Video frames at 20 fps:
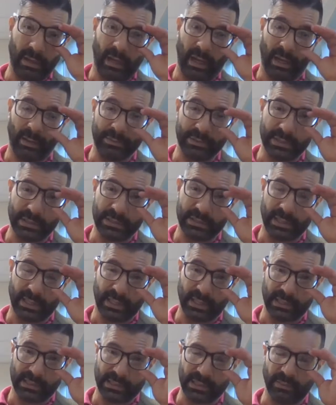I'm just
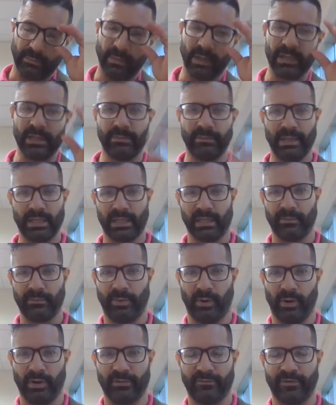against the money-making
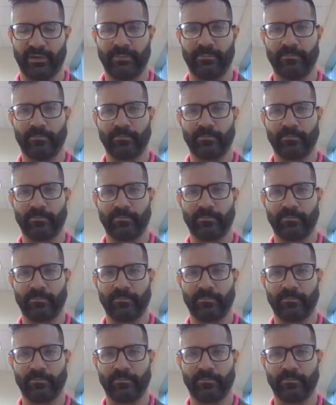part of it.